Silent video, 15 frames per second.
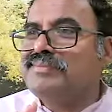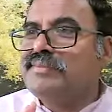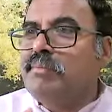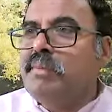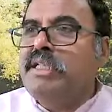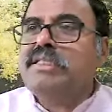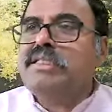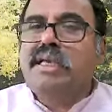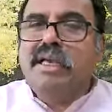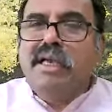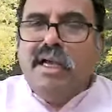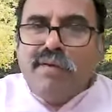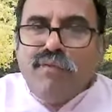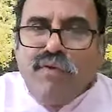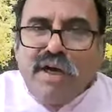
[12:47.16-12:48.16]
Means
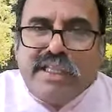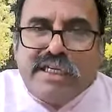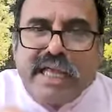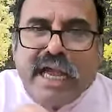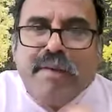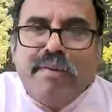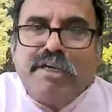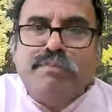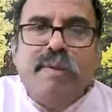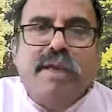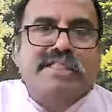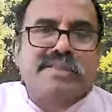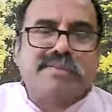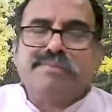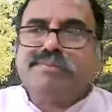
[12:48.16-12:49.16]
for the time and
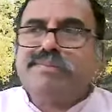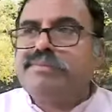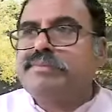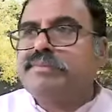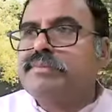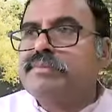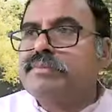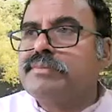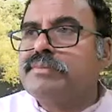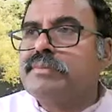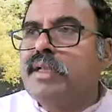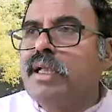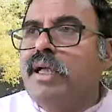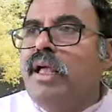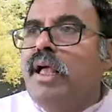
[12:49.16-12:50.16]
space.
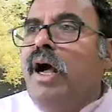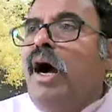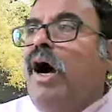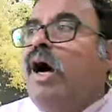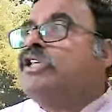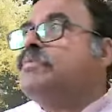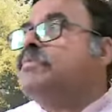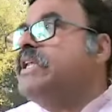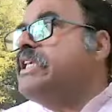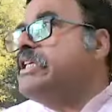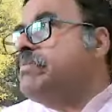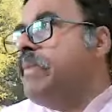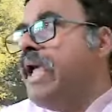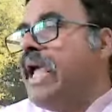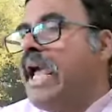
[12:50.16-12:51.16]
Or Smritis
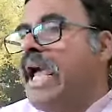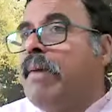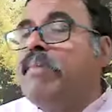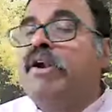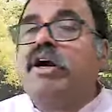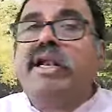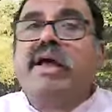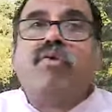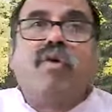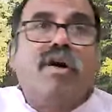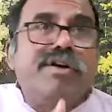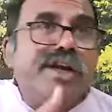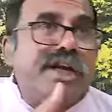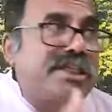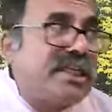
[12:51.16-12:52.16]
may not have
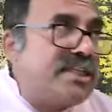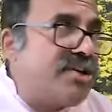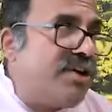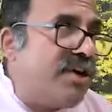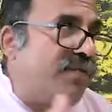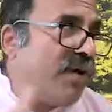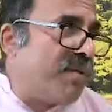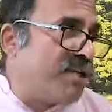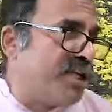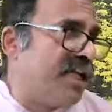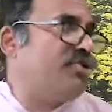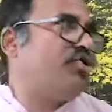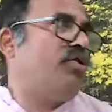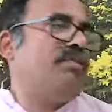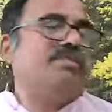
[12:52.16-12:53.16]
context-sensitive information
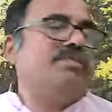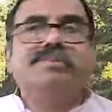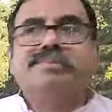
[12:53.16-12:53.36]
also.